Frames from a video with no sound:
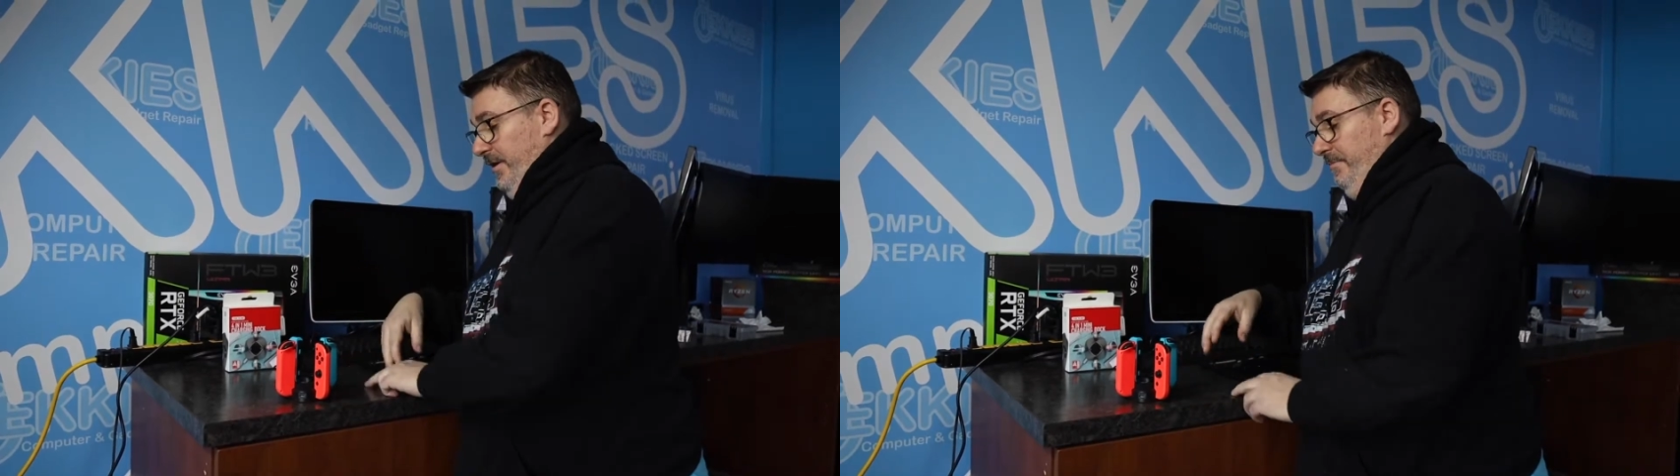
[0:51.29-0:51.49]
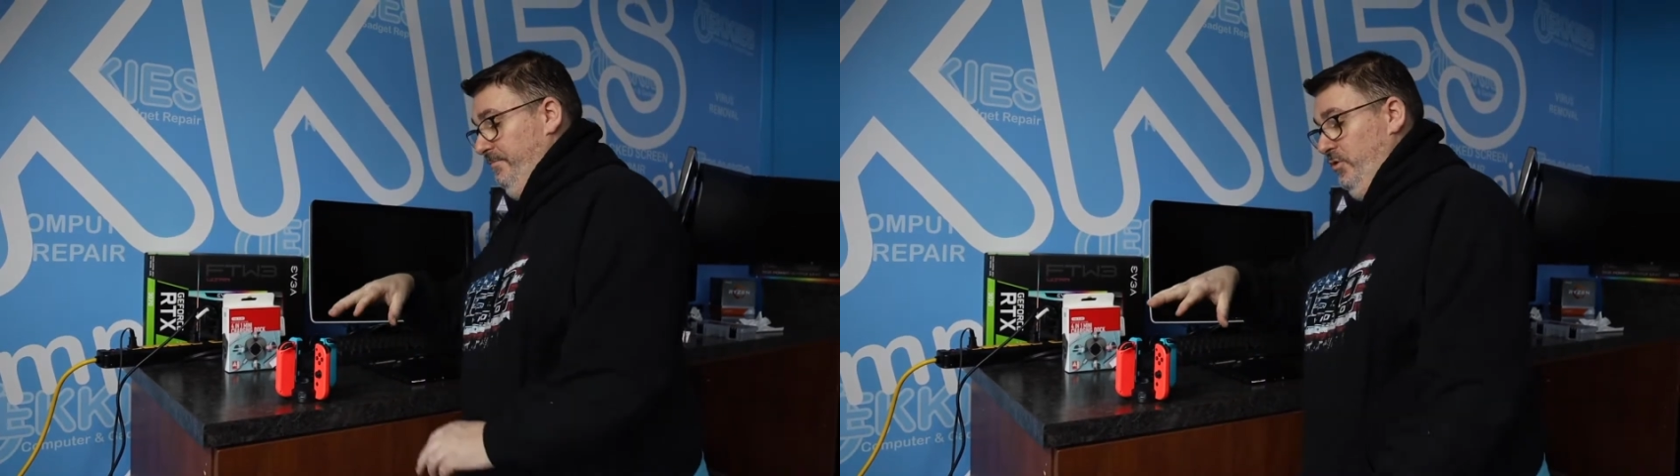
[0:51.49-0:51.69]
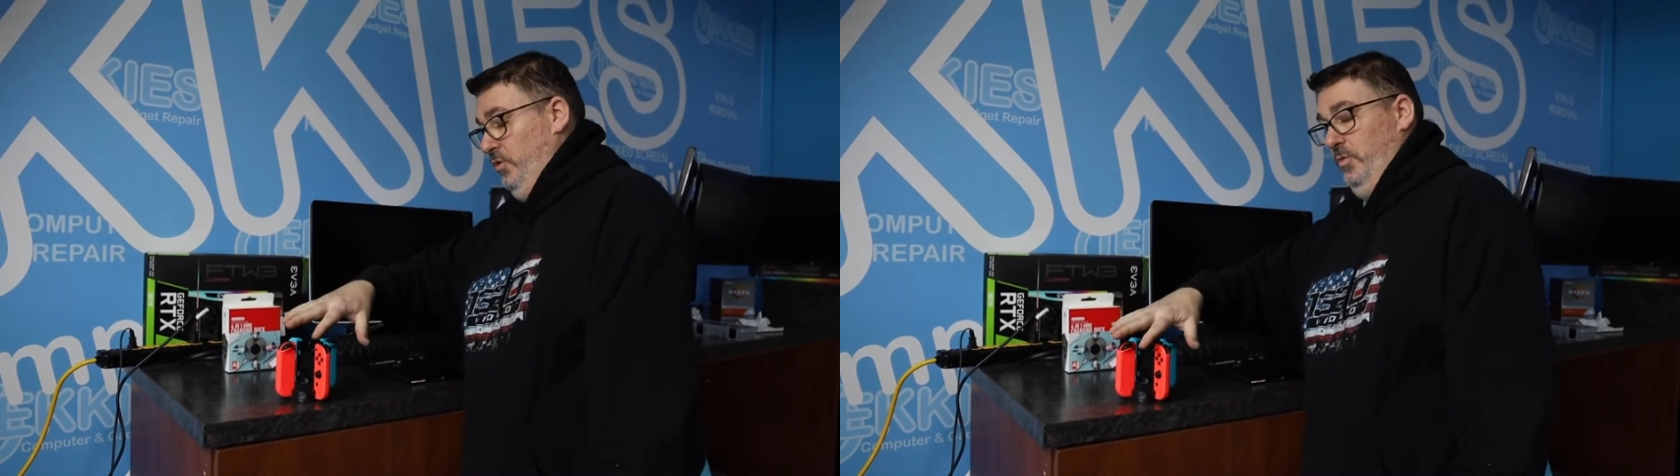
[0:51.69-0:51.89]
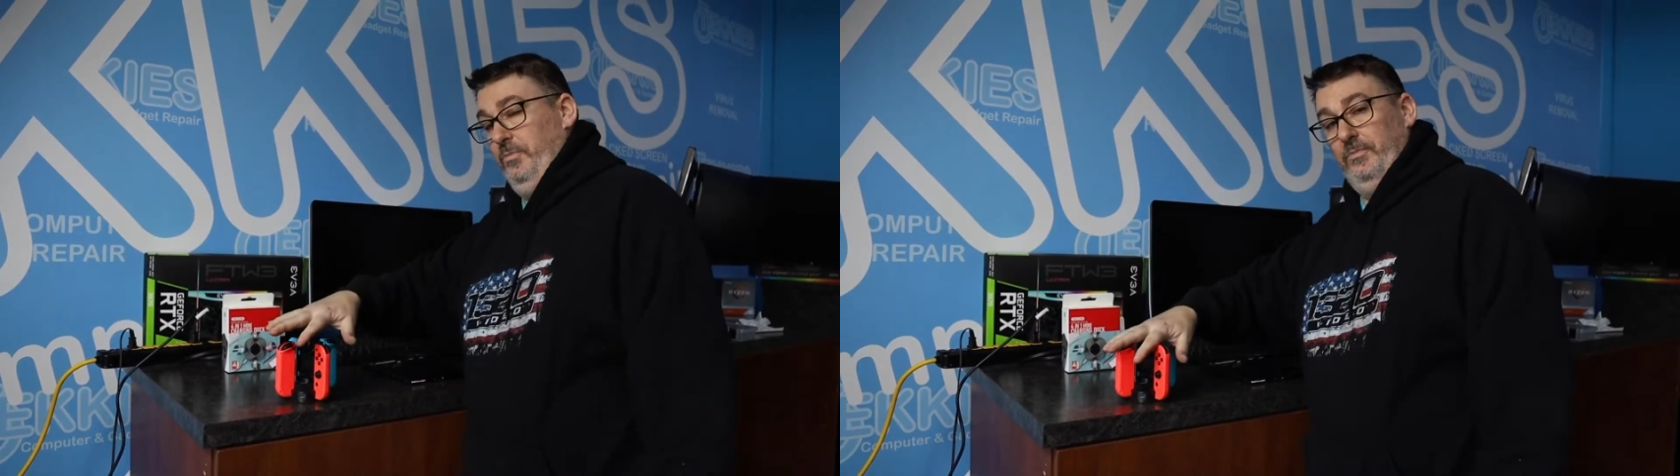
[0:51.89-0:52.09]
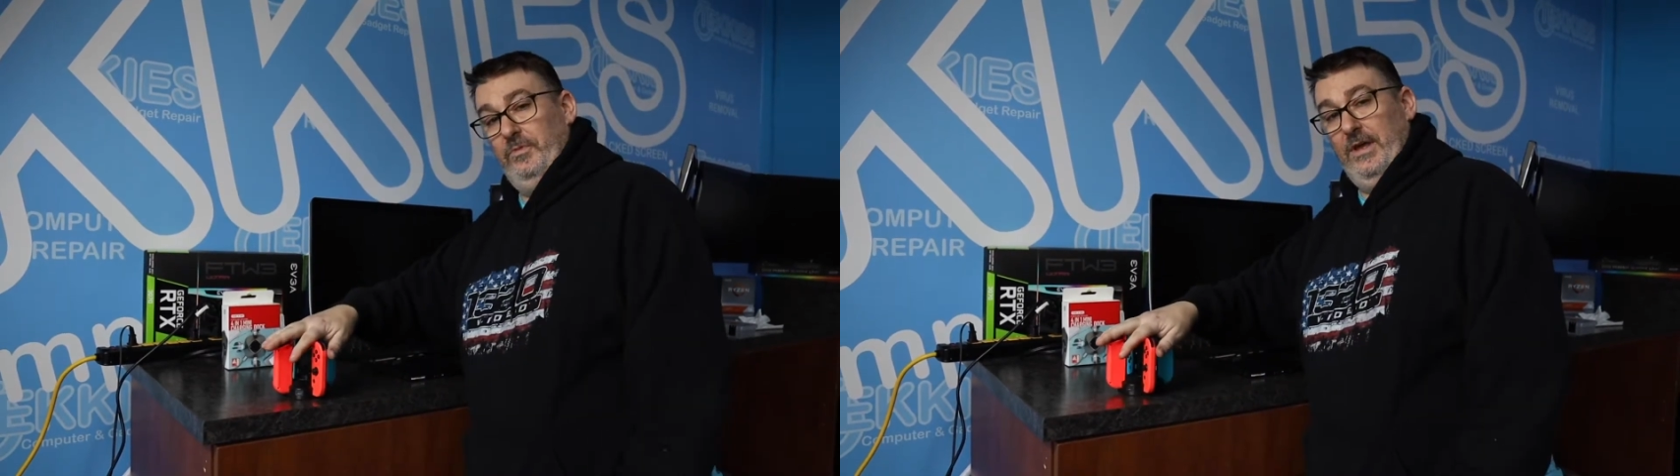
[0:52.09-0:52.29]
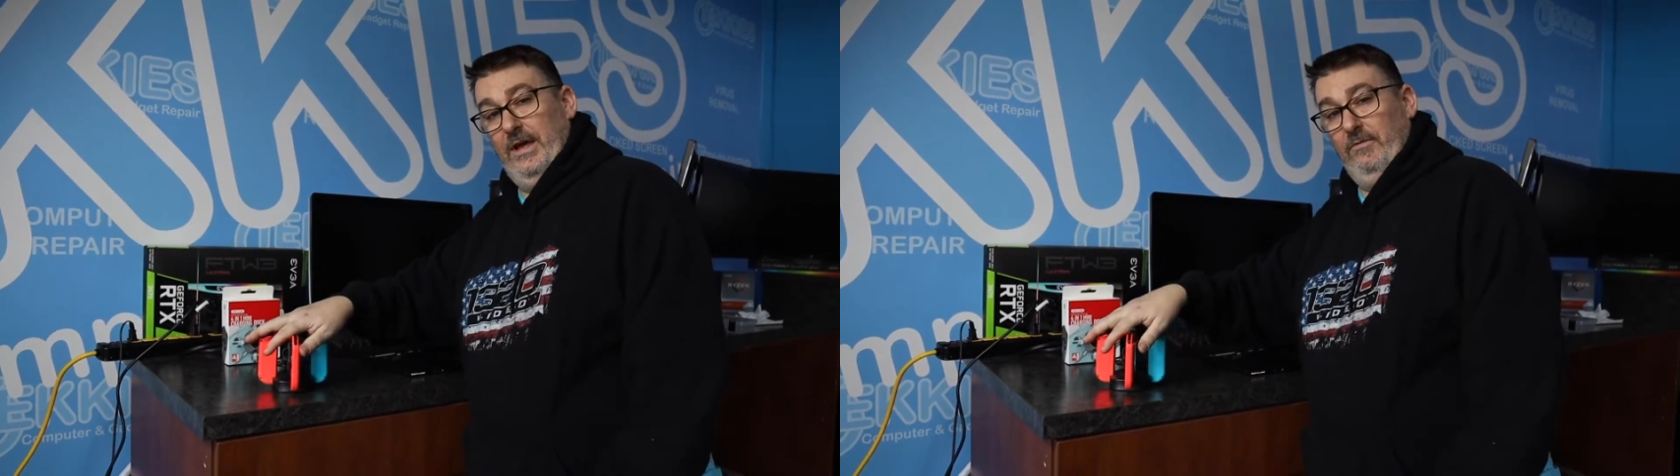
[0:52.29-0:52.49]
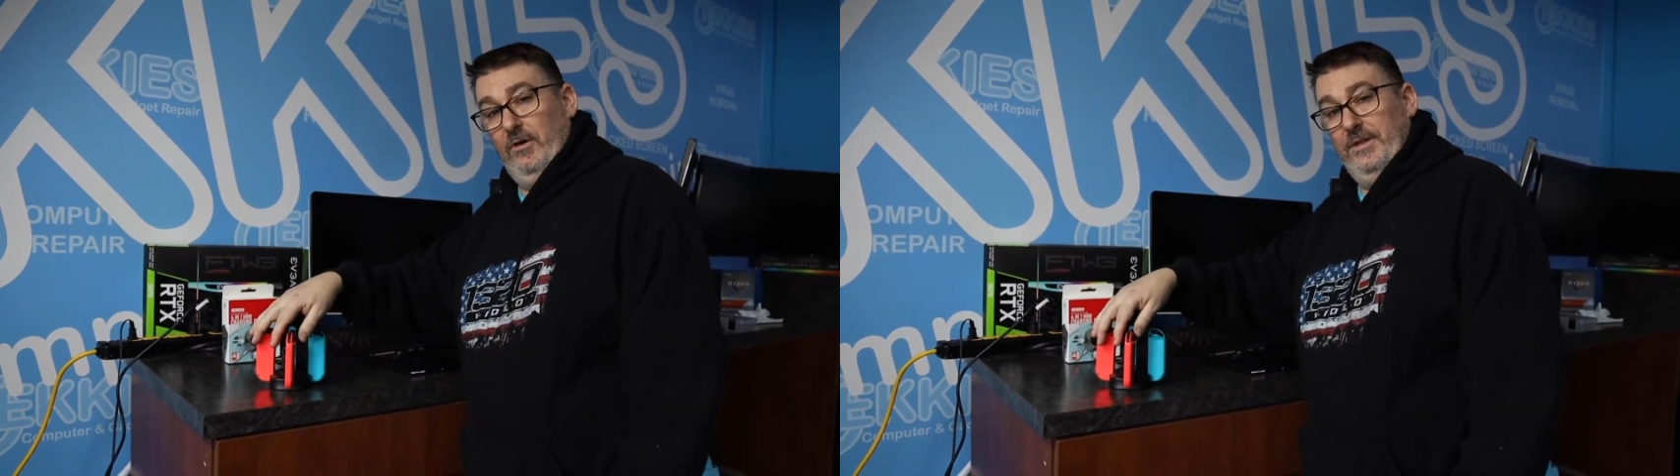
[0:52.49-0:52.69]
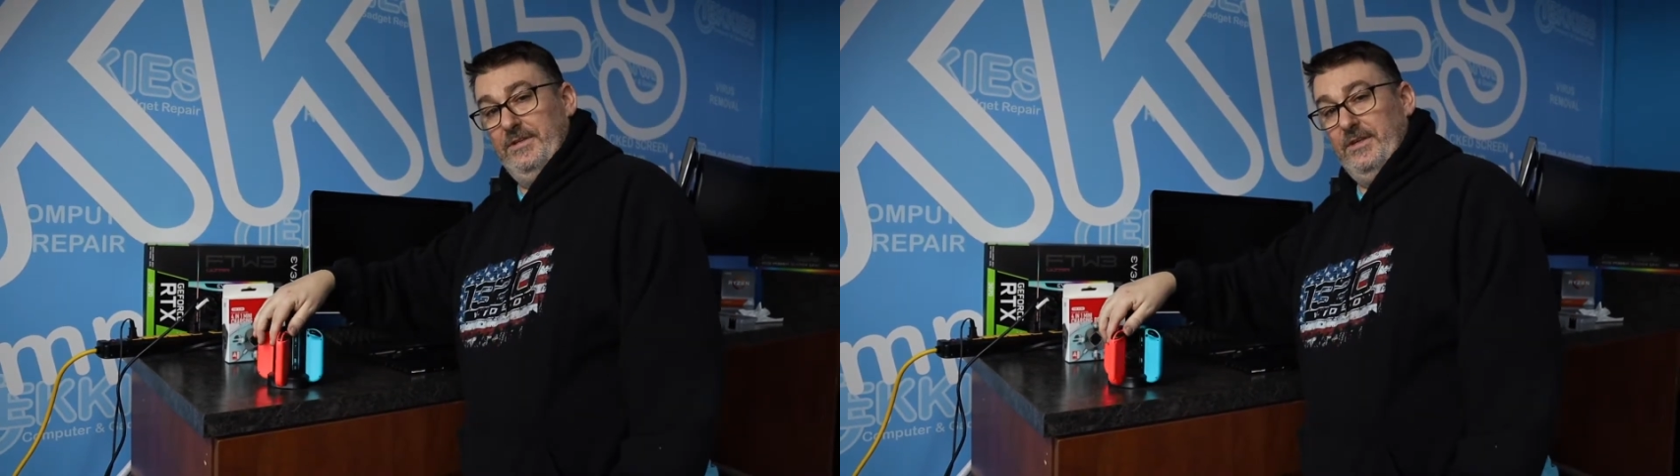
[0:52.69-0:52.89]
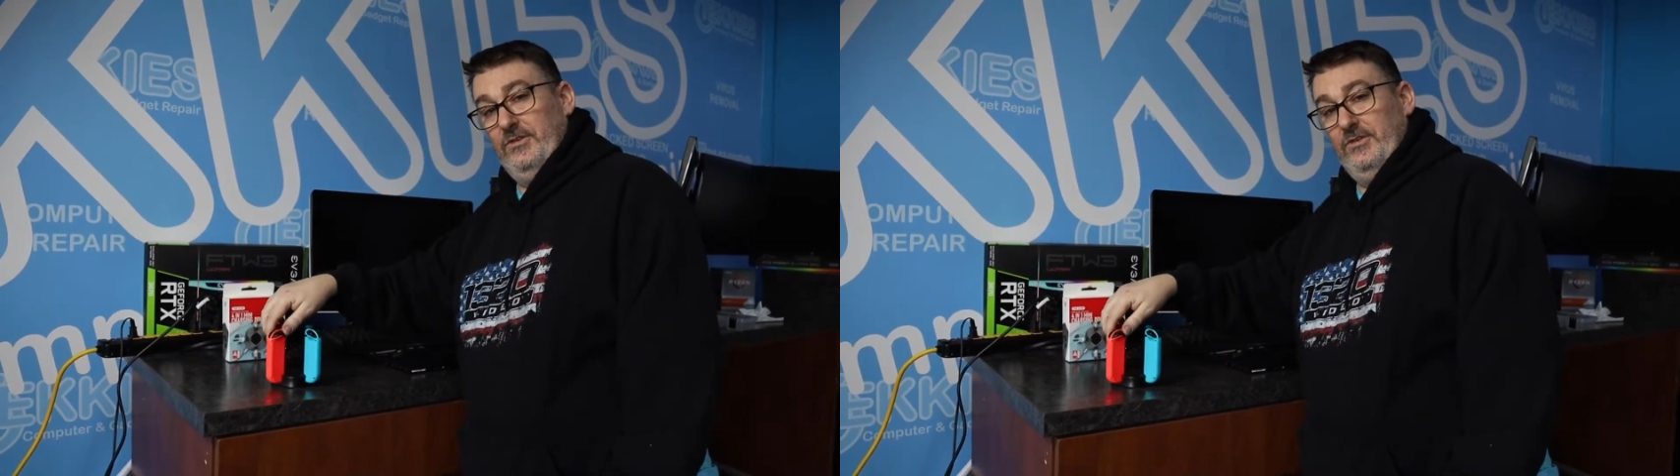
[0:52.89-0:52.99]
and boom, you have all these.